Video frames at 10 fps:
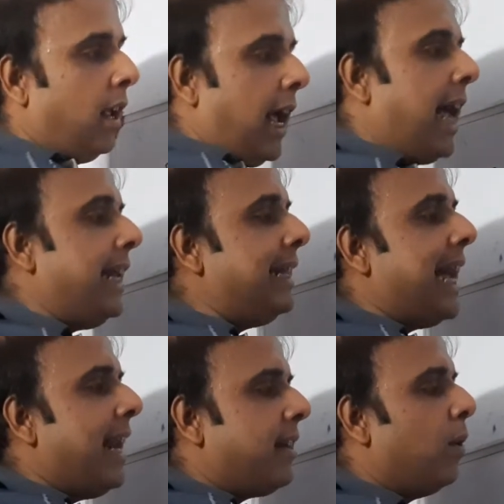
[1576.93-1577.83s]
And in
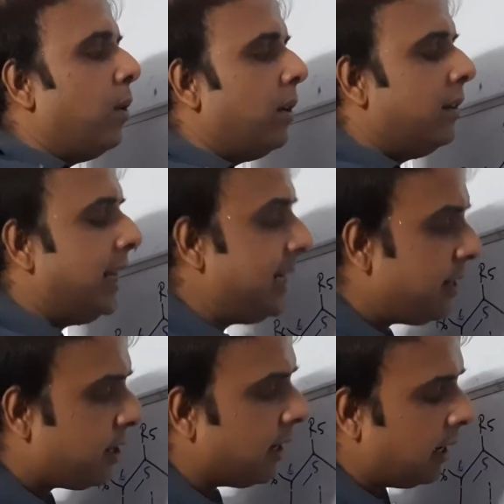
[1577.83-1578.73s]
that they
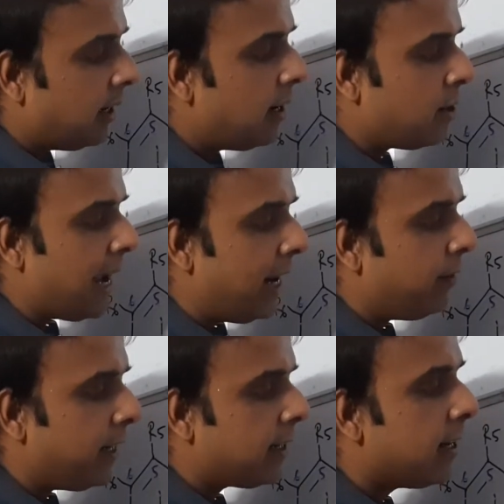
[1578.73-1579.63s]
just tried
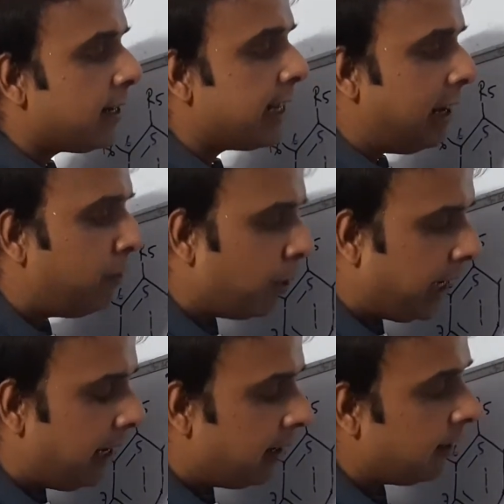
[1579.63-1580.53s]
with
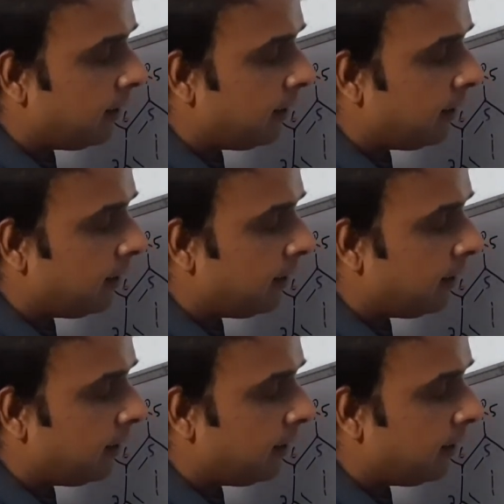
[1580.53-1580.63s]
sulfonyl.